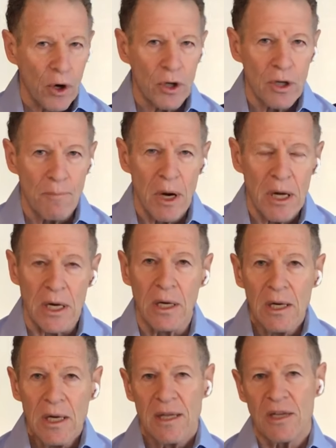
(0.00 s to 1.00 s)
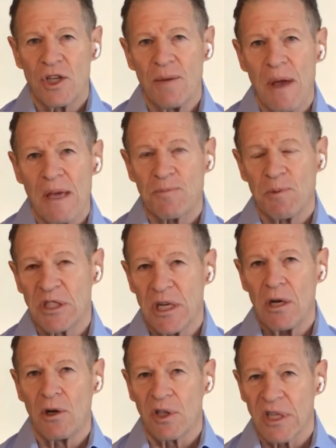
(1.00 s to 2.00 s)
earned the money that Jim
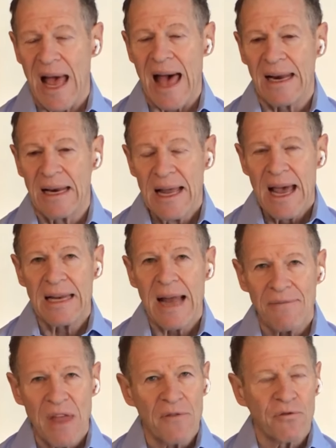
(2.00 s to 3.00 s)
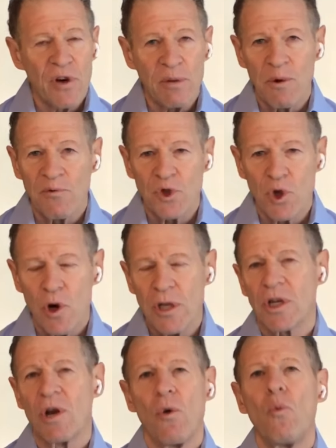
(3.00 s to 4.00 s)
Esposito has had and you have that freedom of
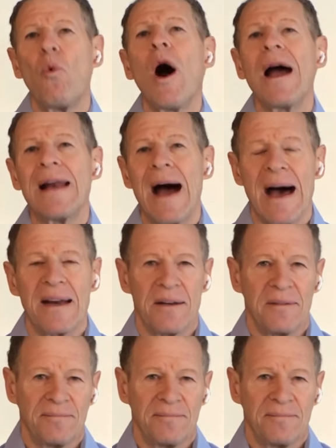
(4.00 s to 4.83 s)
choice. Why not?